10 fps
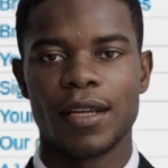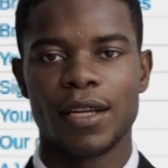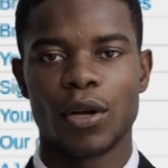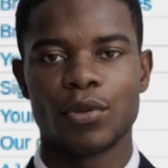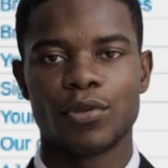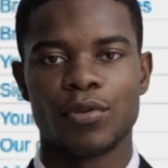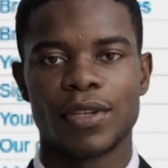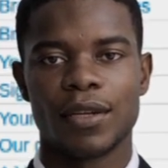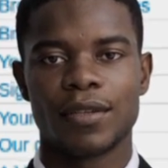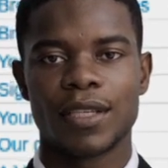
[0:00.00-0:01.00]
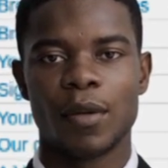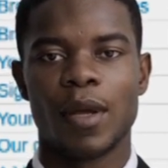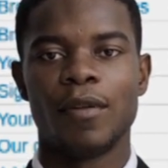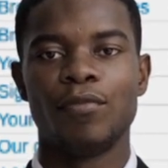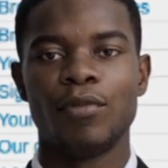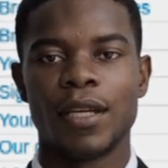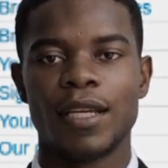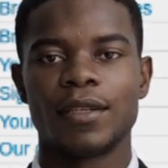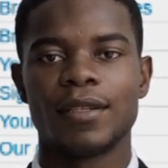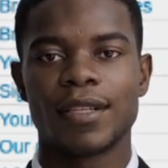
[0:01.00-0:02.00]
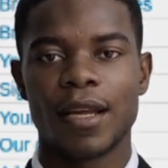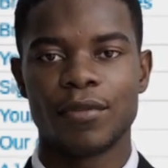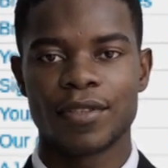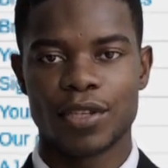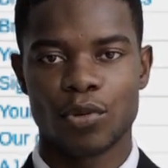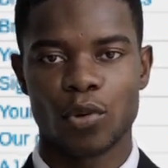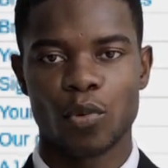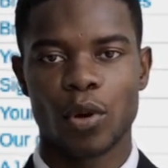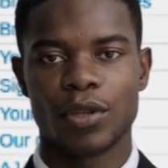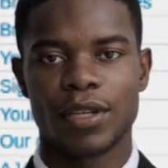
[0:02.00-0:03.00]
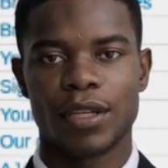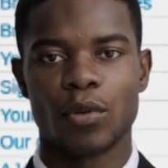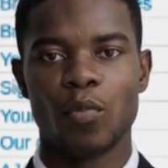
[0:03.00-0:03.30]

can also tell us that by flooding the same SQL query,